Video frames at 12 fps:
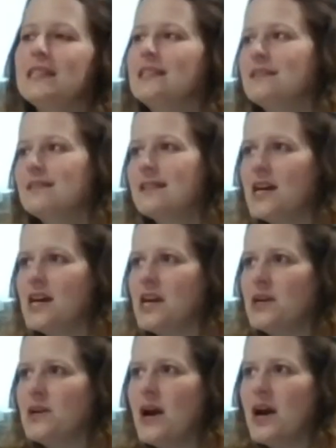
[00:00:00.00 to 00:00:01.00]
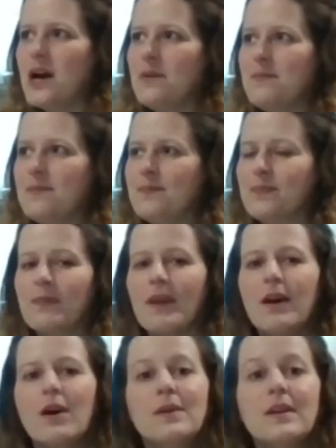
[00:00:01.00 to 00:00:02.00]
So
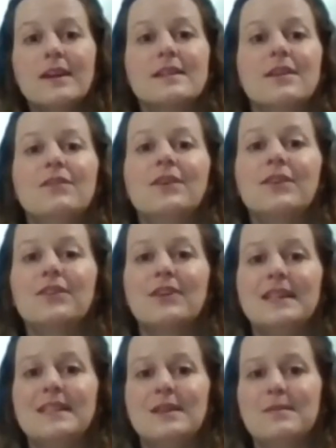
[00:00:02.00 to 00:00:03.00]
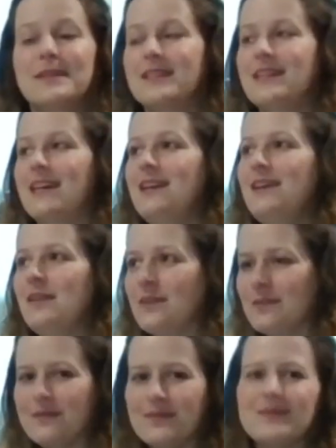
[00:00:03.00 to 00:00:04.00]
I would like to give you 3 tips today.
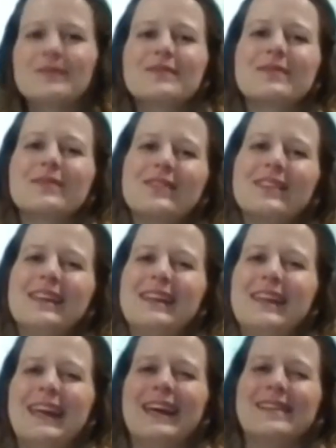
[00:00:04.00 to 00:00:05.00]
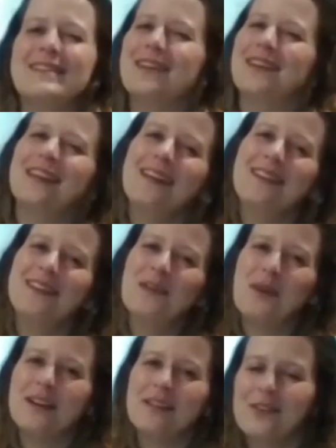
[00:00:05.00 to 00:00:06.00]
Okay, so again, they're
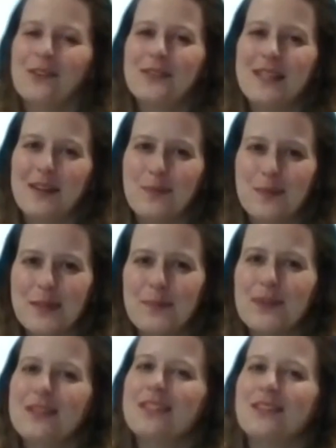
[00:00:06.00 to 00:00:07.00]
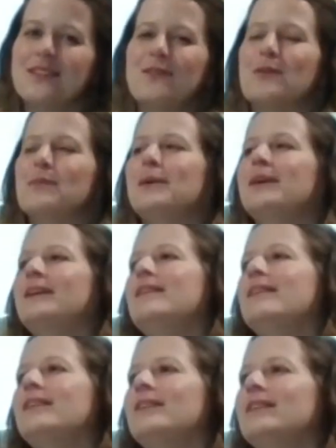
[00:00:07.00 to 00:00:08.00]
practical tips, but just a
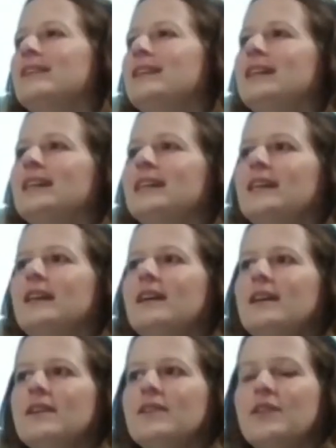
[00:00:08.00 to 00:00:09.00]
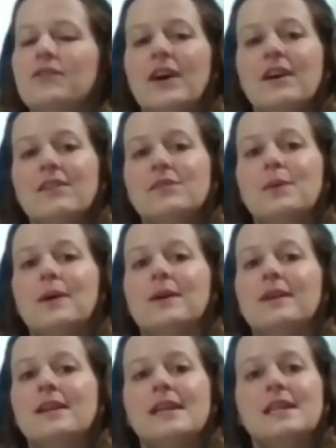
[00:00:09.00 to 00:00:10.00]
reminder. The first
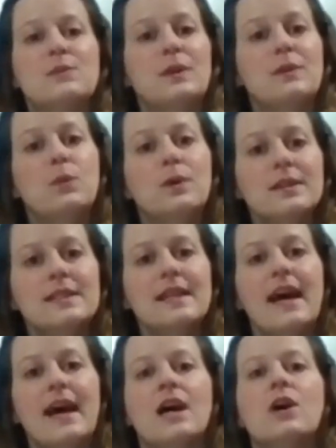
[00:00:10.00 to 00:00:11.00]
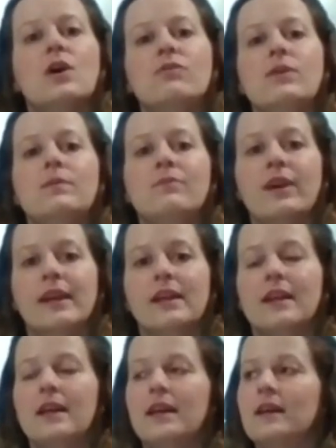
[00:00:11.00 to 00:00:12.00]
one is we want to air our room
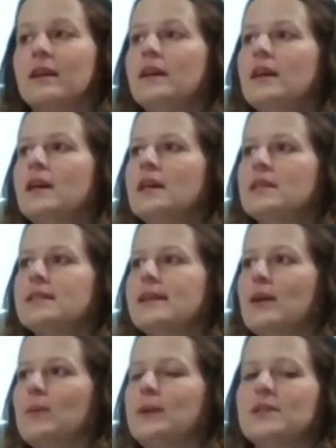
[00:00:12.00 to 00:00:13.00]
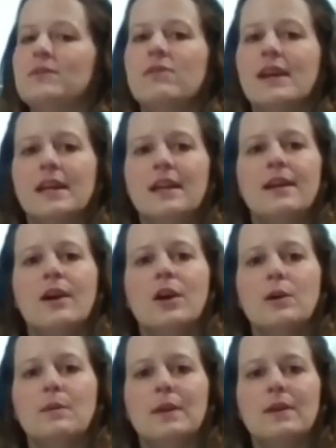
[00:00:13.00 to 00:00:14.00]
regularly. So we should regularly
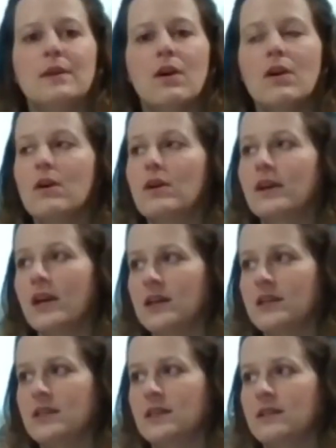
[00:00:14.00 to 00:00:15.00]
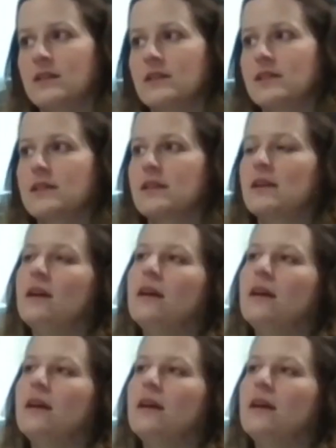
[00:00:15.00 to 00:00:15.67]
open our curtains.